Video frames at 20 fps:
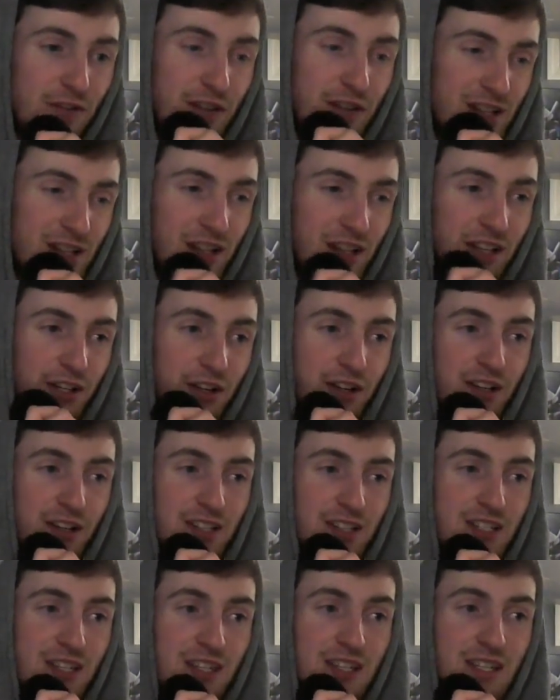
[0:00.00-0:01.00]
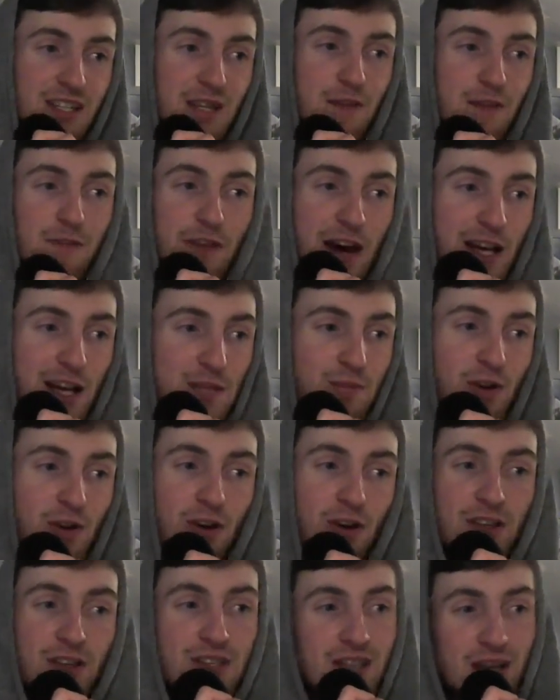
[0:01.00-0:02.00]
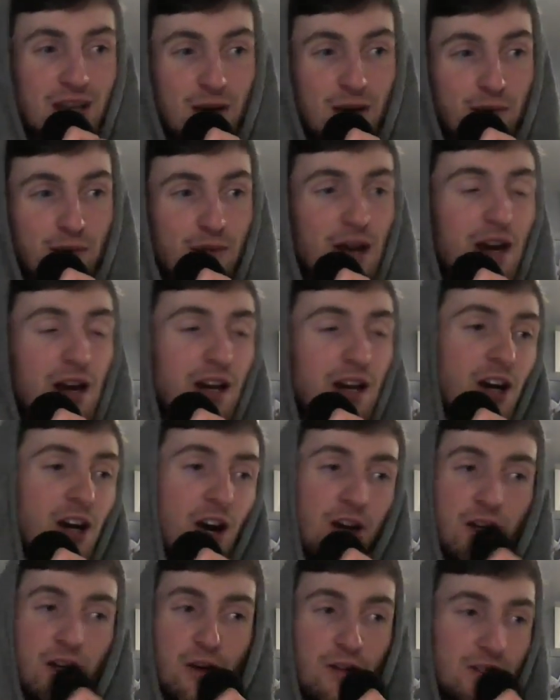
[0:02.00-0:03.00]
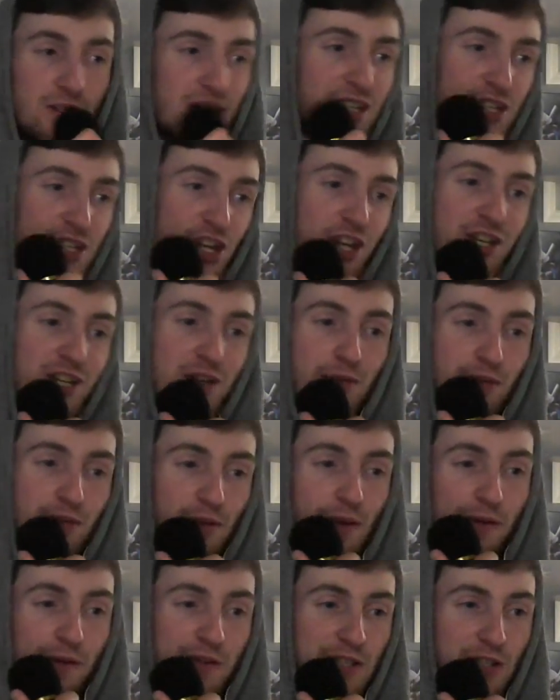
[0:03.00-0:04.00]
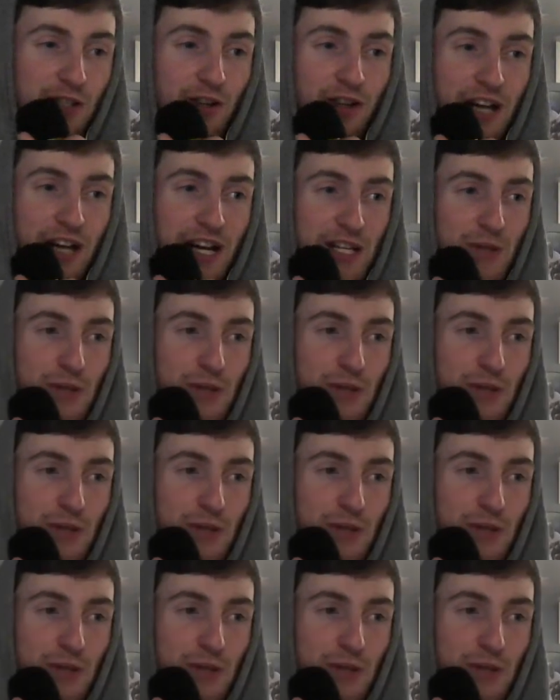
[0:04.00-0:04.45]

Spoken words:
It's not like you're going to see the same fastball or the same cutters change up from every single guy.